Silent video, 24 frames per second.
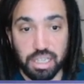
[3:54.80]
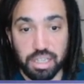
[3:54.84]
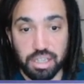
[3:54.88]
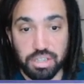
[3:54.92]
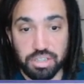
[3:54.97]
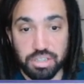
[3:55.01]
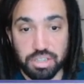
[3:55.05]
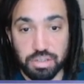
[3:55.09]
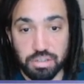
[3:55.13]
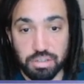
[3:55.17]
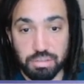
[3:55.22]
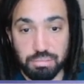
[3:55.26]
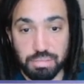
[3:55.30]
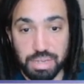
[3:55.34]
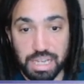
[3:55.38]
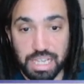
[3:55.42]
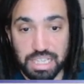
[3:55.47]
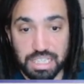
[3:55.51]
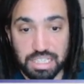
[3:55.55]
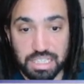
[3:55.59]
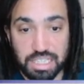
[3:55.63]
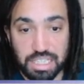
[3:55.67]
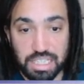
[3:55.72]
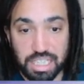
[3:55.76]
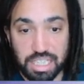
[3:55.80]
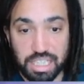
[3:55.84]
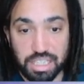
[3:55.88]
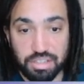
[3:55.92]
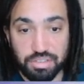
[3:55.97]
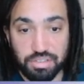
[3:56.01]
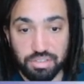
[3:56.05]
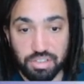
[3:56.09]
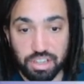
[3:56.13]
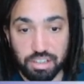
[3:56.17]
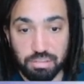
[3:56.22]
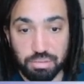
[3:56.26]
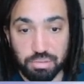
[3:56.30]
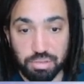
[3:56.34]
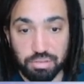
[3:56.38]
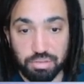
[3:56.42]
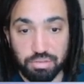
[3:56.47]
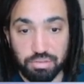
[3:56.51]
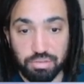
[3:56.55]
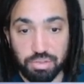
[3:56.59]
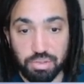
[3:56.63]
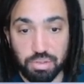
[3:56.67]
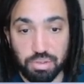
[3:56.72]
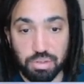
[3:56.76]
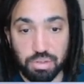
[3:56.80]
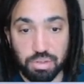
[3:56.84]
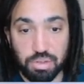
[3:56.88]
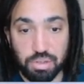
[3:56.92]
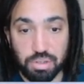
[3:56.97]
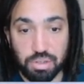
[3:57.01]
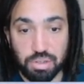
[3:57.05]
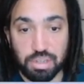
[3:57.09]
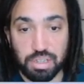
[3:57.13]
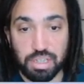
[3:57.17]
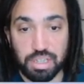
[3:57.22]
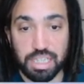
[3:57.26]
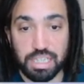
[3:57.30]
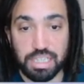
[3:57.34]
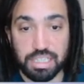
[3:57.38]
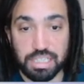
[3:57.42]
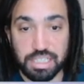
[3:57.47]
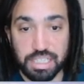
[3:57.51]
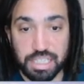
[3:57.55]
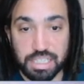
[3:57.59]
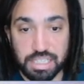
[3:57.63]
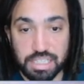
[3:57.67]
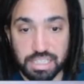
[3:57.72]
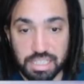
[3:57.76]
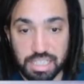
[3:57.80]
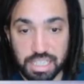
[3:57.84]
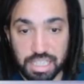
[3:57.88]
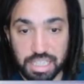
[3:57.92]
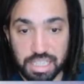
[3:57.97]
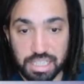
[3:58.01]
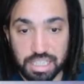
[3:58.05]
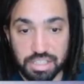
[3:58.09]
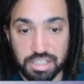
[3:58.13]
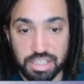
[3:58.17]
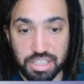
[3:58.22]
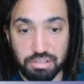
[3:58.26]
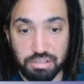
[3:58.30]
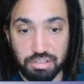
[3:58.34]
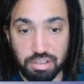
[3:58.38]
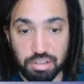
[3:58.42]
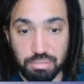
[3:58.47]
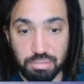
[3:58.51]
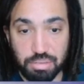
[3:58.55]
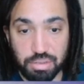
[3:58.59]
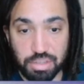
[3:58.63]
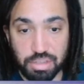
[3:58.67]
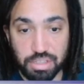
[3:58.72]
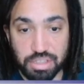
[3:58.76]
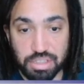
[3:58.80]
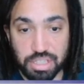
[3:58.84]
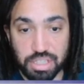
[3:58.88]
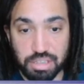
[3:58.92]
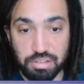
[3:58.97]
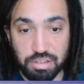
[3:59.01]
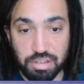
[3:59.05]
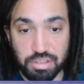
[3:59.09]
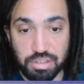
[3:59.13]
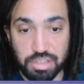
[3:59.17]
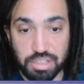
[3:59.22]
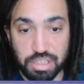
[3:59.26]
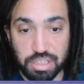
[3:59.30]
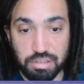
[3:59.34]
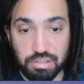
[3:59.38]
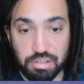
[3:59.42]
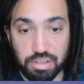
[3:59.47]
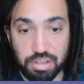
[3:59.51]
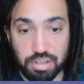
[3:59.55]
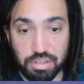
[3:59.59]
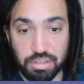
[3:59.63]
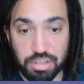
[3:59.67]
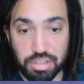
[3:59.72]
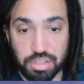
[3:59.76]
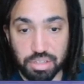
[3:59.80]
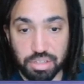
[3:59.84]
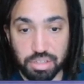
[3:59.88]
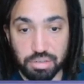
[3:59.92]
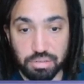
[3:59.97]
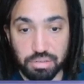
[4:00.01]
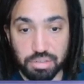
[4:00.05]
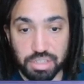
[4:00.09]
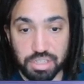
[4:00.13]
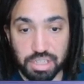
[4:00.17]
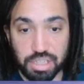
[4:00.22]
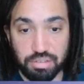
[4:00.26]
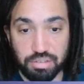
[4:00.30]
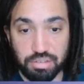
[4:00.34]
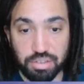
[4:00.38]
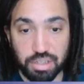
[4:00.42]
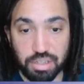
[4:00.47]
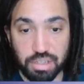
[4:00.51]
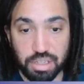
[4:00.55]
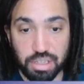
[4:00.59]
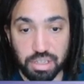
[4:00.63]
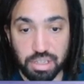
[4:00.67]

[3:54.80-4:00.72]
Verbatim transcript: So the mass is 5.4, and the density is 0 0.0027.